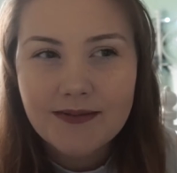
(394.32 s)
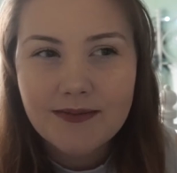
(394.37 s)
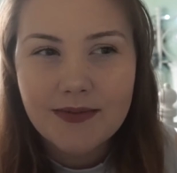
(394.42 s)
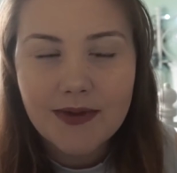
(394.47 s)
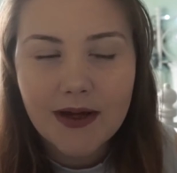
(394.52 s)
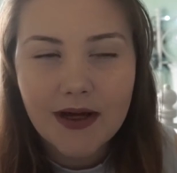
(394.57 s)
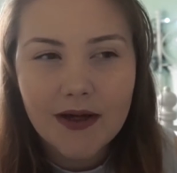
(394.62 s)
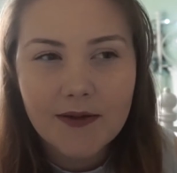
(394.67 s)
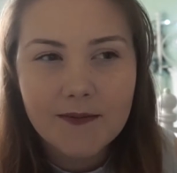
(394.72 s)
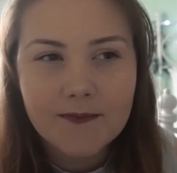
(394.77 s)

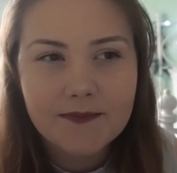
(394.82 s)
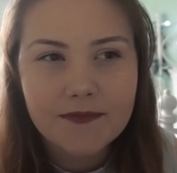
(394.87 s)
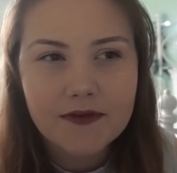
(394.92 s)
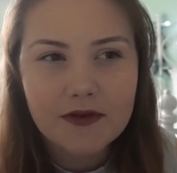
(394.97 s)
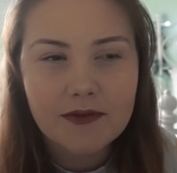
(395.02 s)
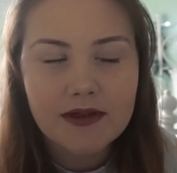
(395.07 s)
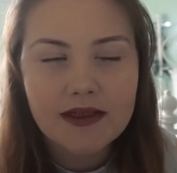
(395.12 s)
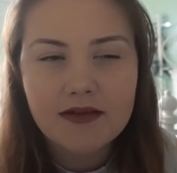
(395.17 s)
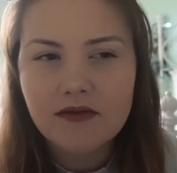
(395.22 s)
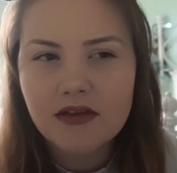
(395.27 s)
But
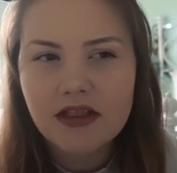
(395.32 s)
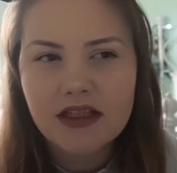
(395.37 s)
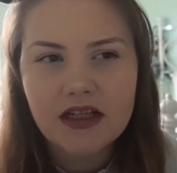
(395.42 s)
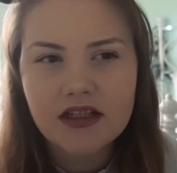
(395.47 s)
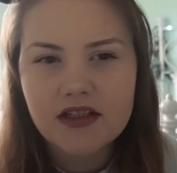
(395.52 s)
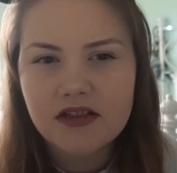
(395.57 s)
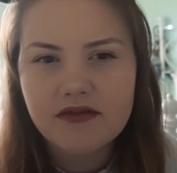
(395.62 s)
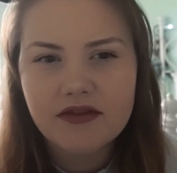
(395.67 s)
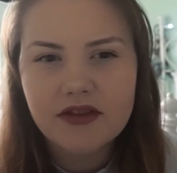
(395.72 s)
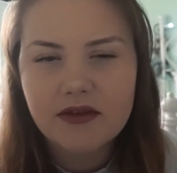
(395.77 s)
I
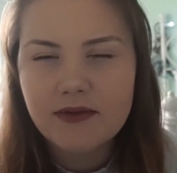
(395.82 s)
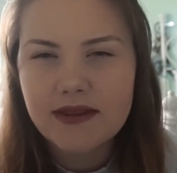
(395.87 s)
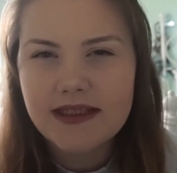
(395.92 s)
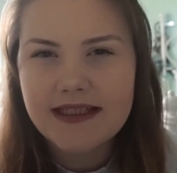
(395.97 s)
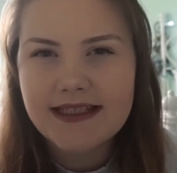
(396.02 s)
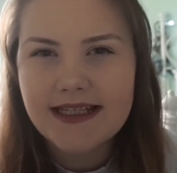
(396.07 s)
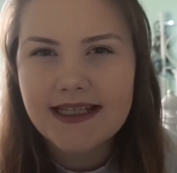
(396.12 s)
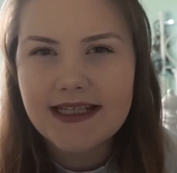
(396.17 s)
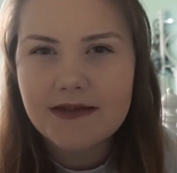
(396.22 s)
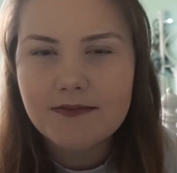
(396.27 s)
don't think we
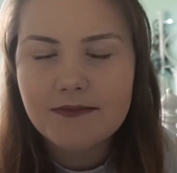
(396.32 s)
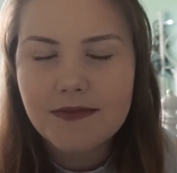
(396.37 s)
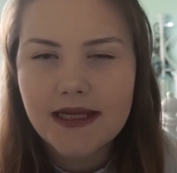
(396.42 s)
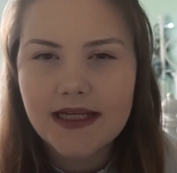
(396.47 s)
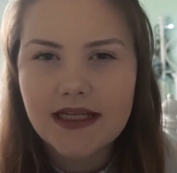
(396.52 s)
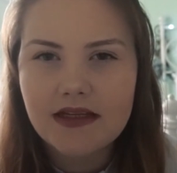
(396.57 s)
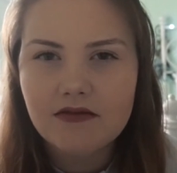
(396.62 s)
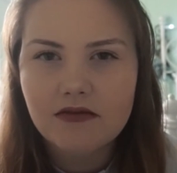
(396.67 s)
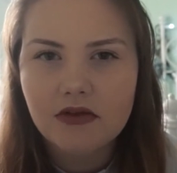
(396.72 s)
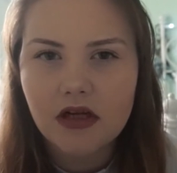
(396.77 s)
did
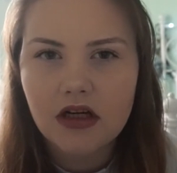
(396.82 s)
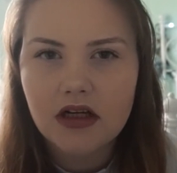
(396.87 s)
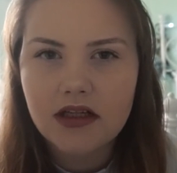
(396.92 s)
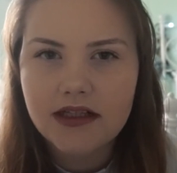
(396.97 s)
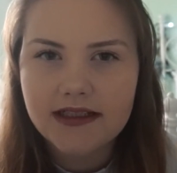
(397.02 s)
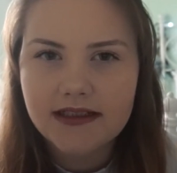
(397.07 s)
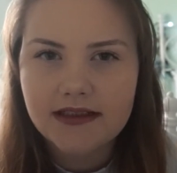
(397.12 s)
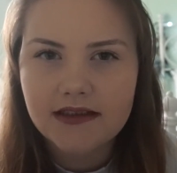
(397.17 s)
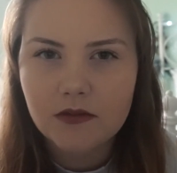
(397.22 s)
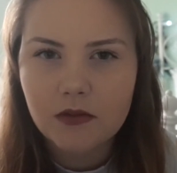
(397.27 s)
many
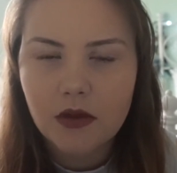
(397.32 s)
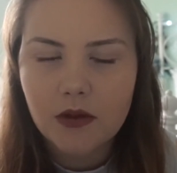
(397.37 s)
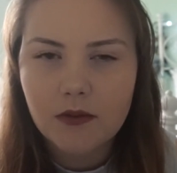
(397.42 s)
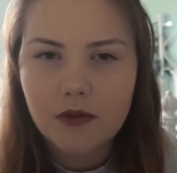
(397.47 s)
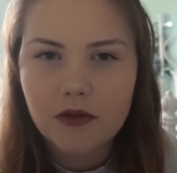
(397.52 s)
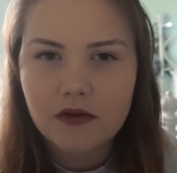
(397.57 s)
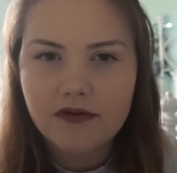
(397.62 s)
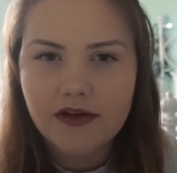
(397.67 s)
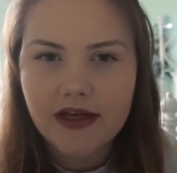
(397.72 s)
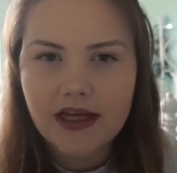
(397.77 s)
rides while
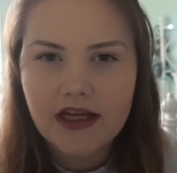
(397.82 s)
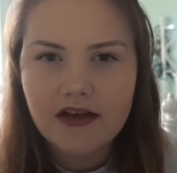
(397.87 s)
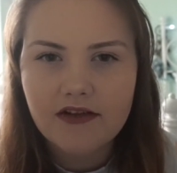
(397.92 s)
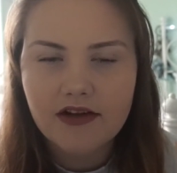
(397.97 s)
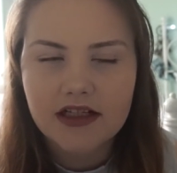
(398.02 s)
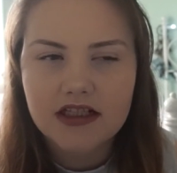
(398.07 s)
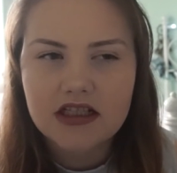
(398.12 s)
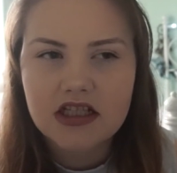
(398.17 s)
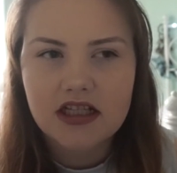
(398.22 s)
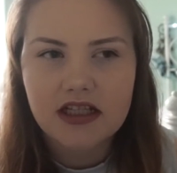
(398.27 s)
we were there
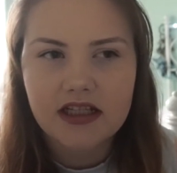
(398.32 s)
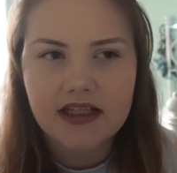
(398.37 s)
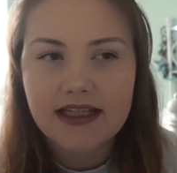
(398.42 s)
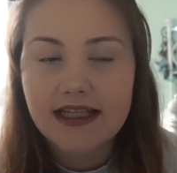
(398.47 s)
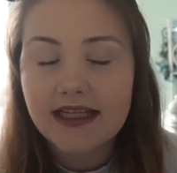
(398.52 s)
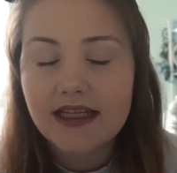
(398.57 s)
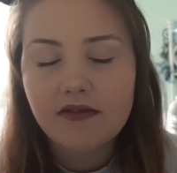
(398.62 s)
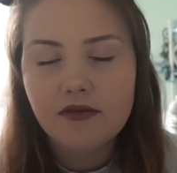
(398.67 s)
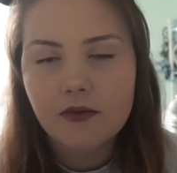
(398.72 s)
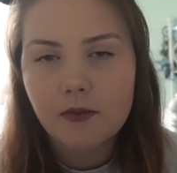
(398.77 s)
actually in
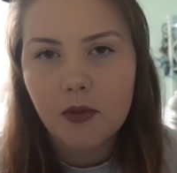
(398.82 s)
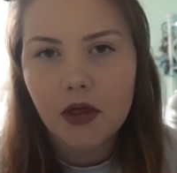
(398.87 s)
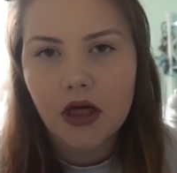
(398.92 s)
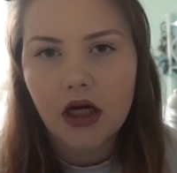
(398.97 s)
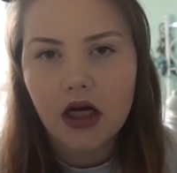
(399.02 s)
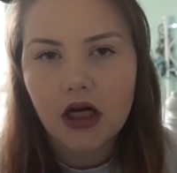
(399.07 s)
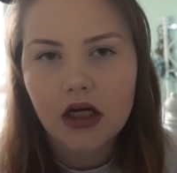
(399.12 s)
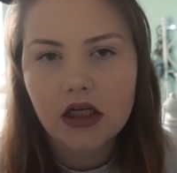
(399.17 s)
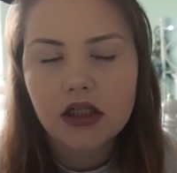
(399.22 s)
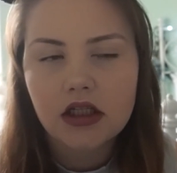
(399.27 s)
either
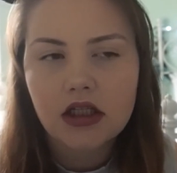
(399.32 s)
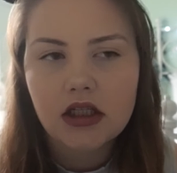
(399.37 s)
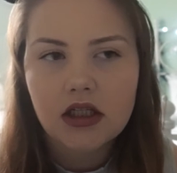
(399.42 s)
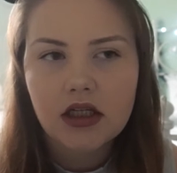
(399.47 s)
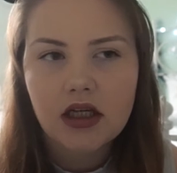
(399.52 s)
park.